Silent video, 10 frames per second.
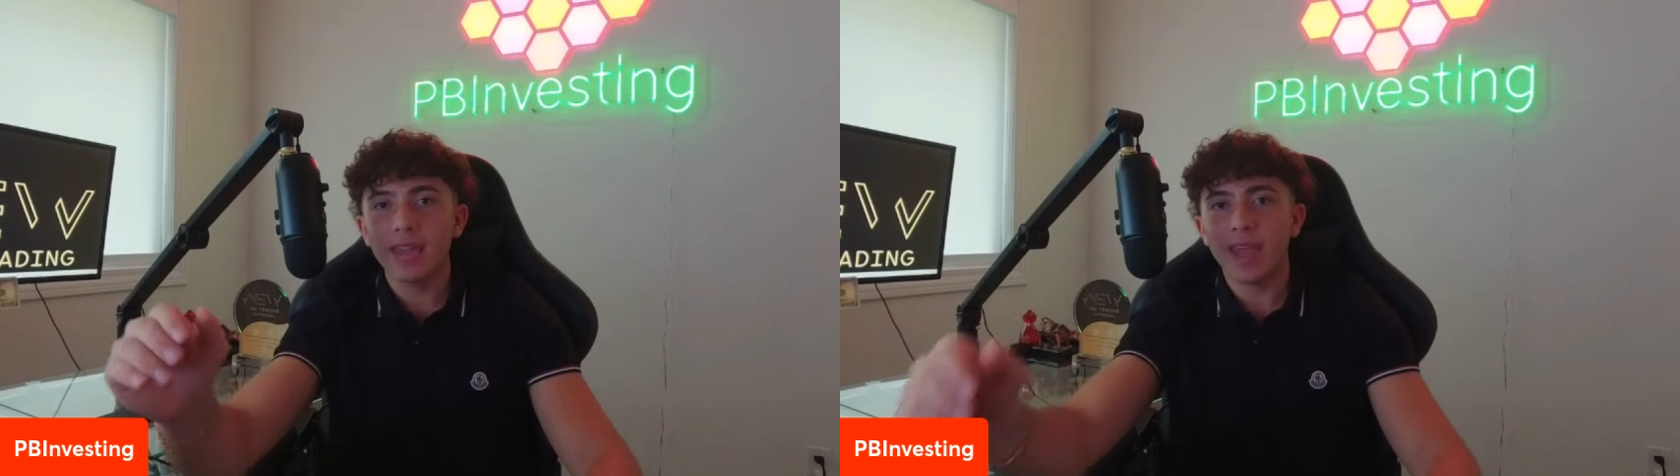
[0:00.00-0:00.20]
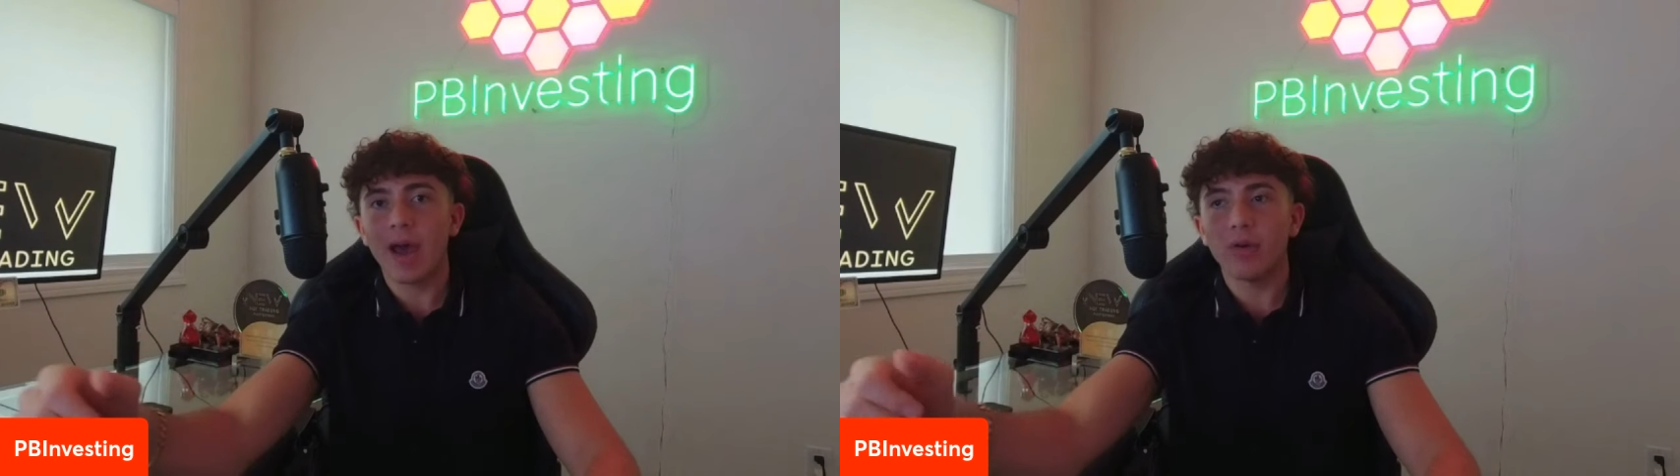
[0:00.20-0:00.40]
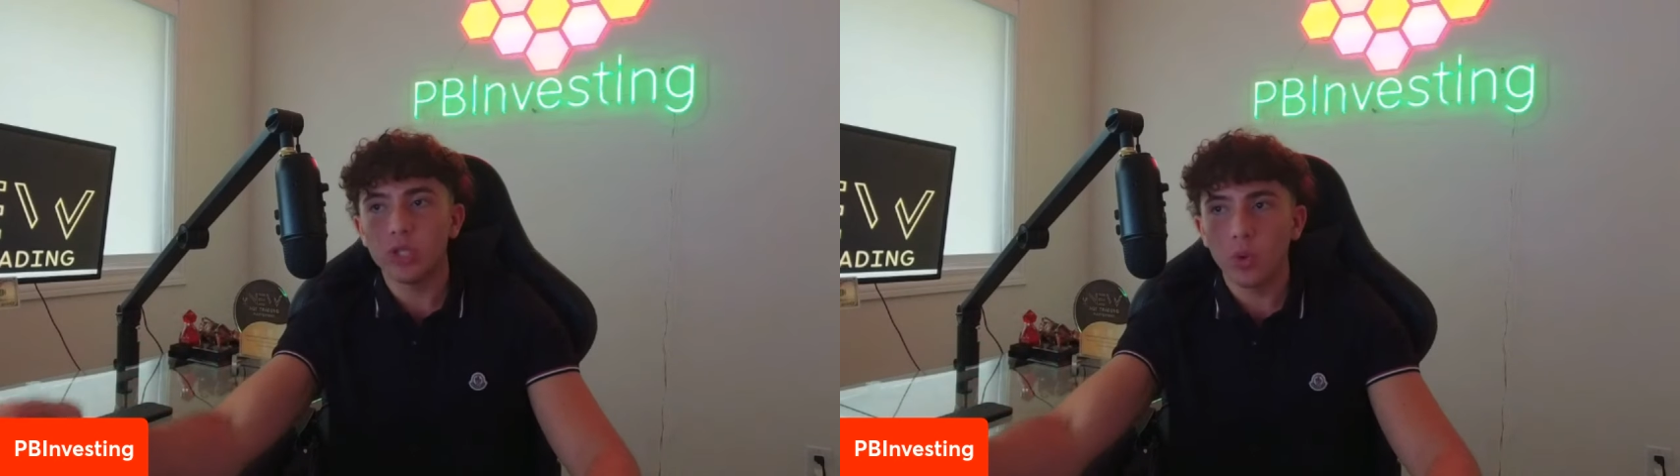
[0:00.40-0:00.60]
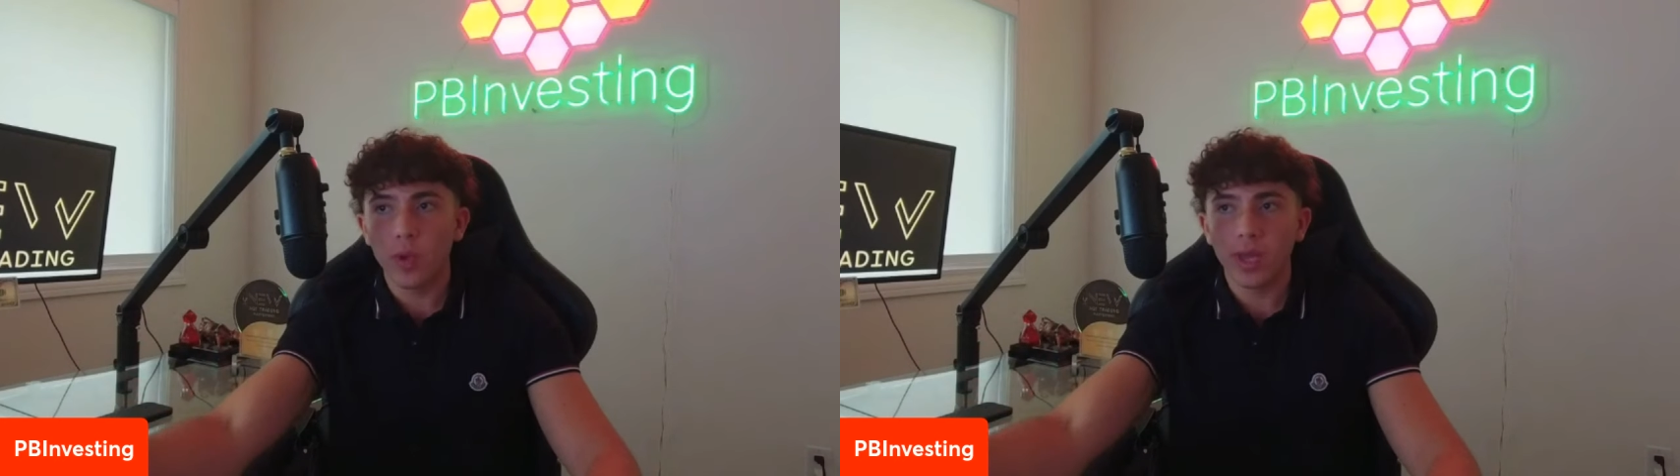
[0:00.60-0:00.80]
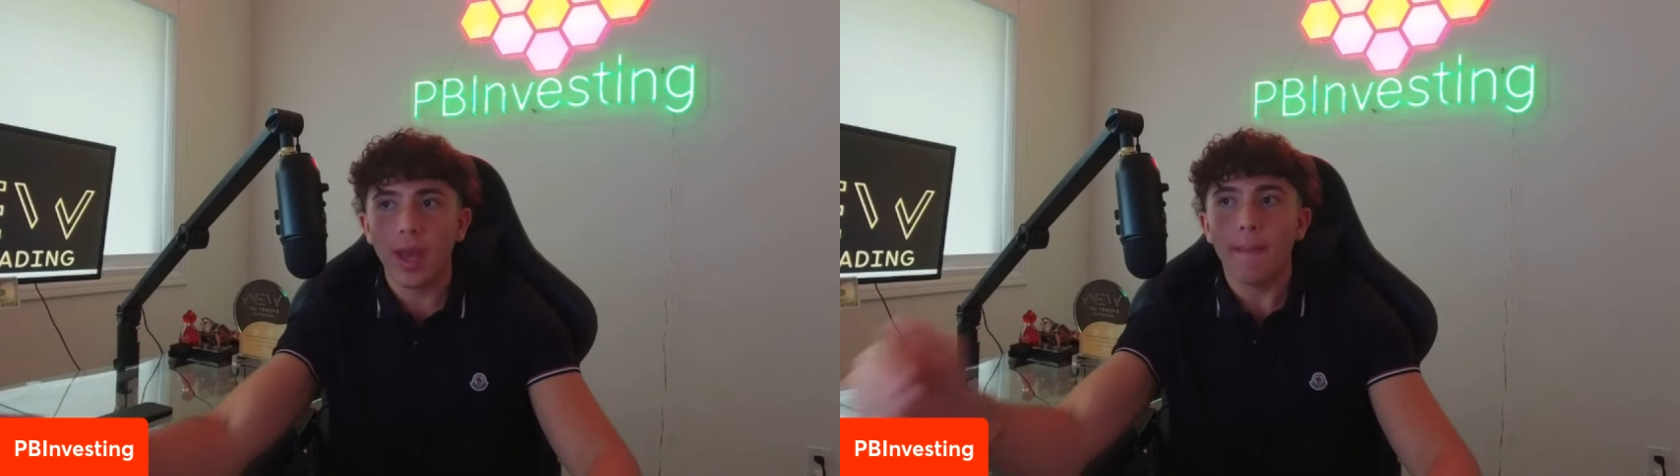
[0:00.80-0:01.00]
that I was
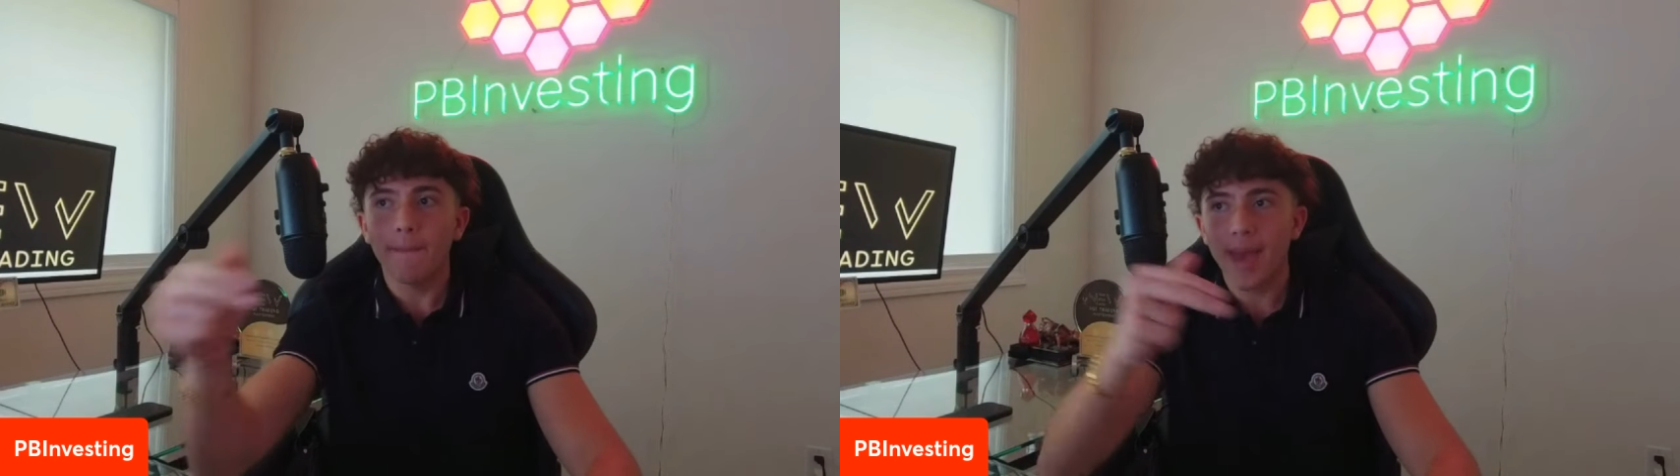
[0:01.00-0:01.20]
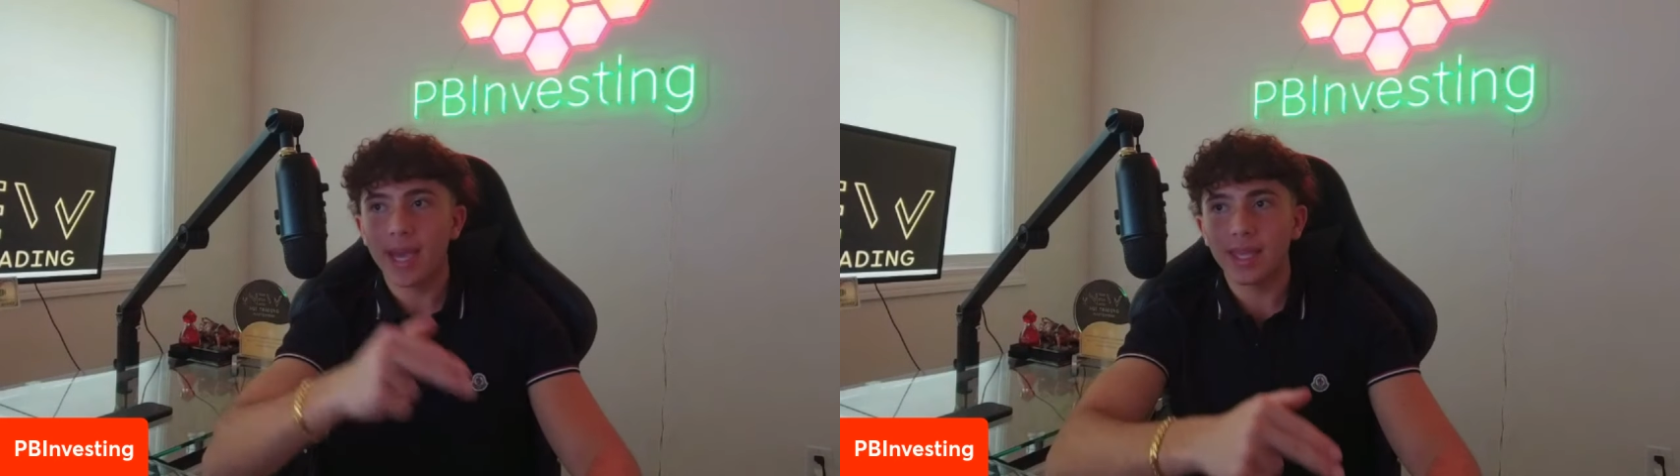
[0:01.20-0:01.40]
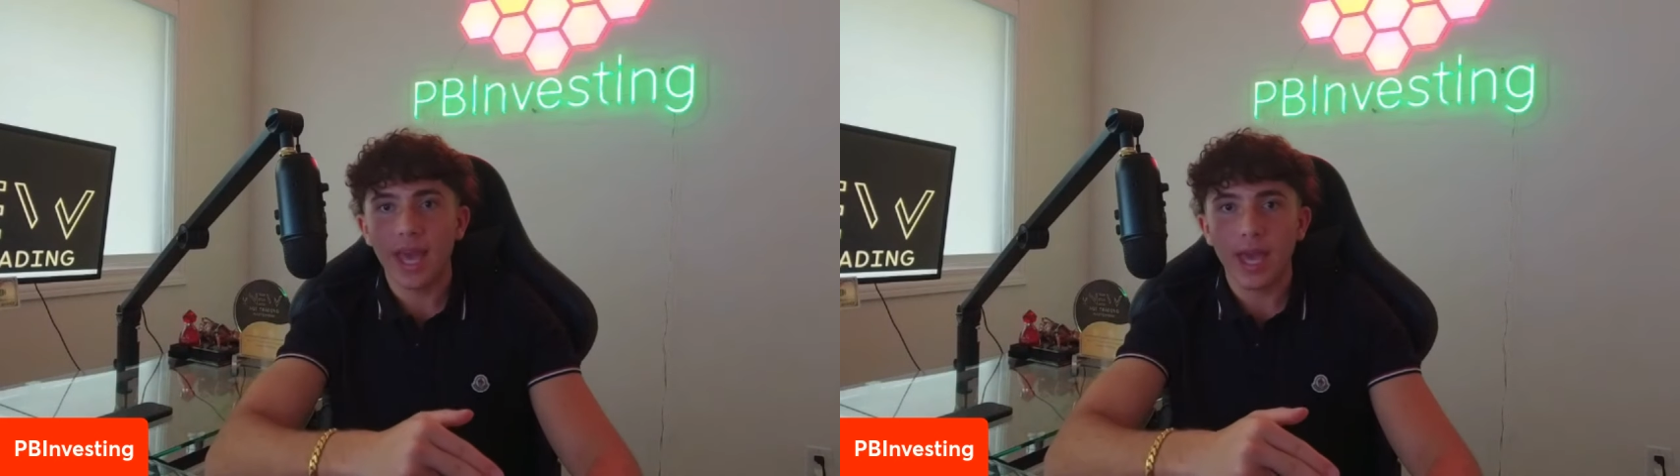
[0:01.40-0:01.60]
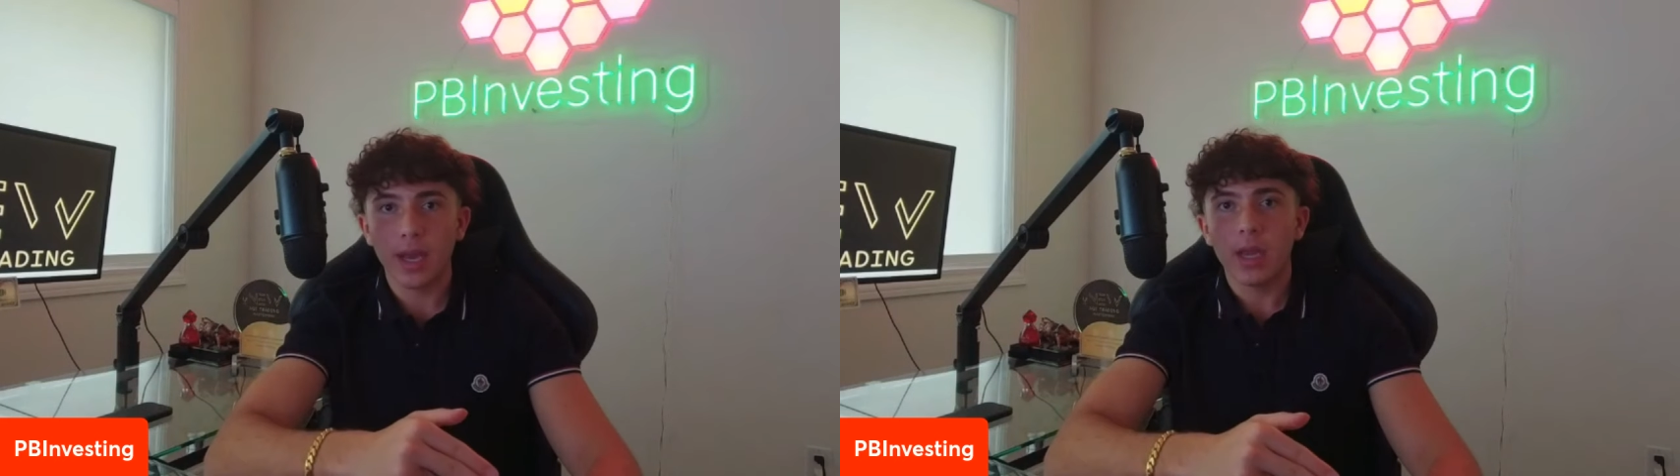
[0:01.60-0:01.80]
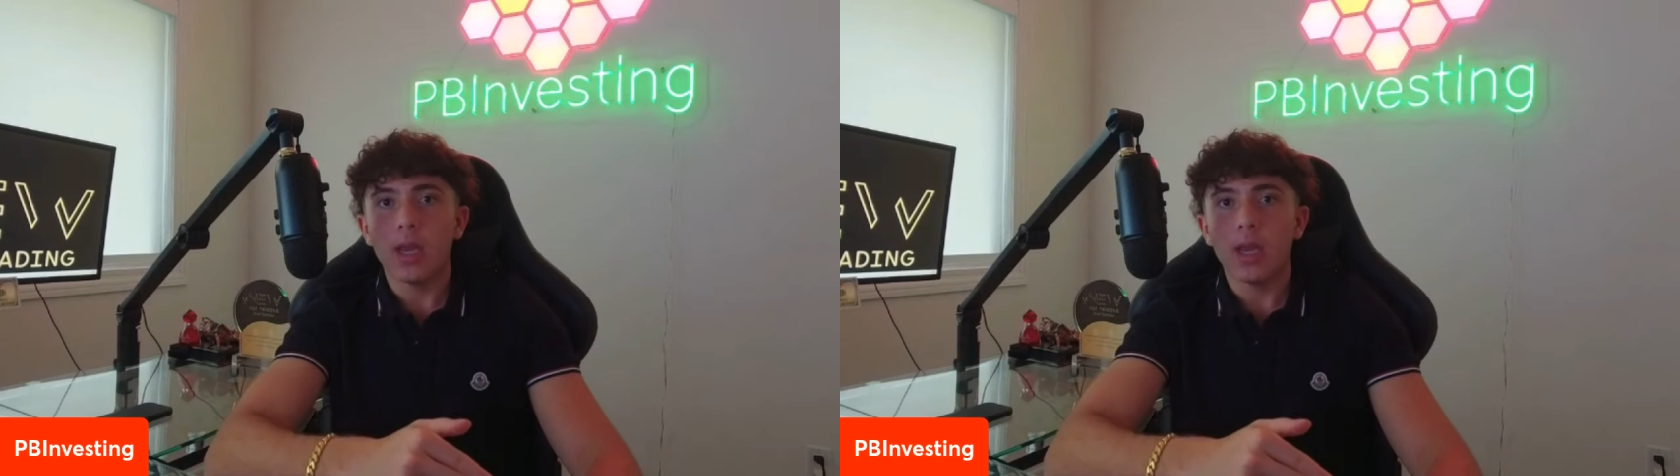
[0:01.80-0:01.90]
doing back then